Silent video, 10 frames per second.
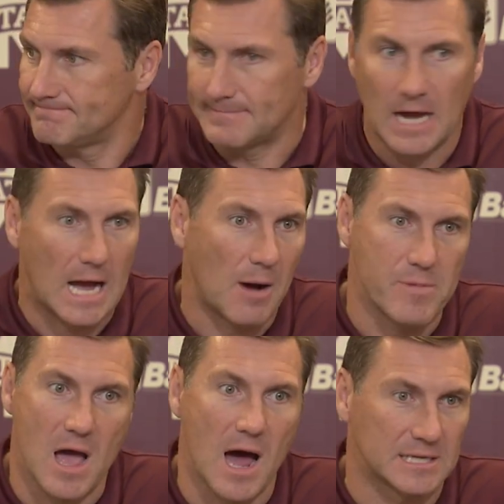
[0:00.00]
I'll
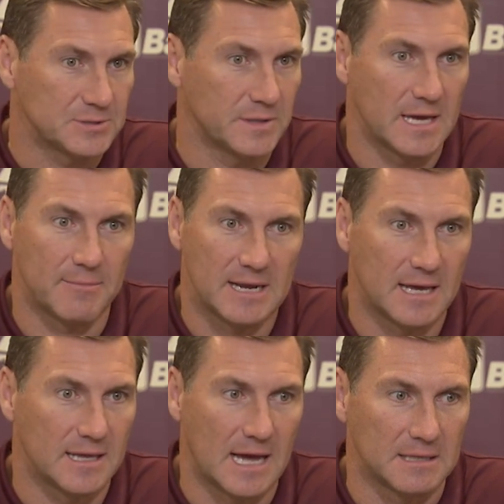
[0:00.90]
be honest with you. I
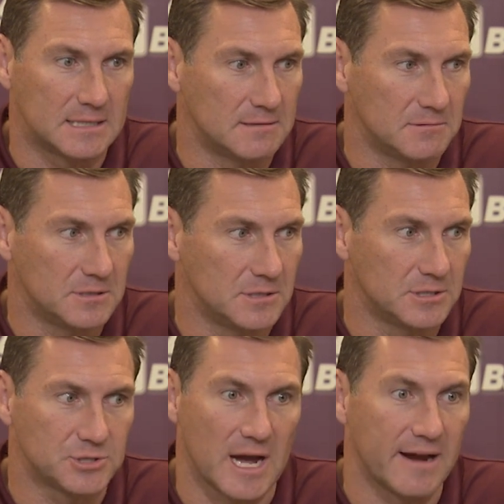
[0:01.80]
mean,
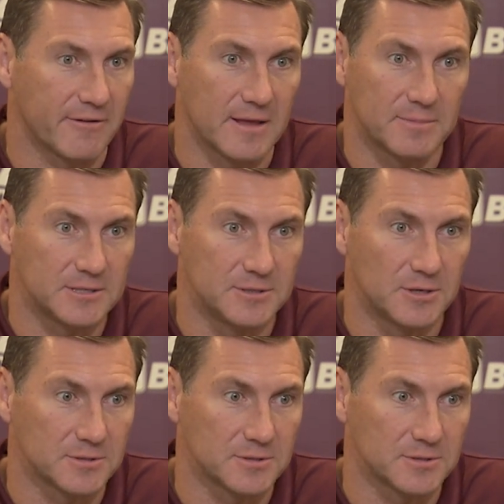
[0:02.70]
you try everything, but